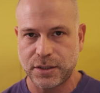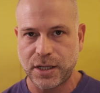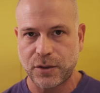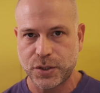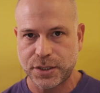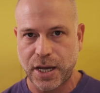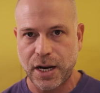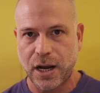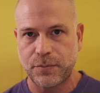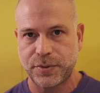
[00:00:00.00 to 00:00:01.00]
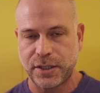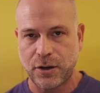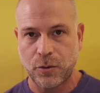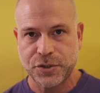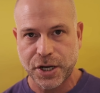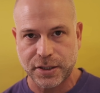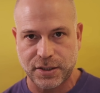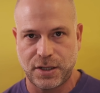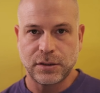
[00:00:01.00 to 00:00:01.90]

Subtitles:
It's like we scale up the object,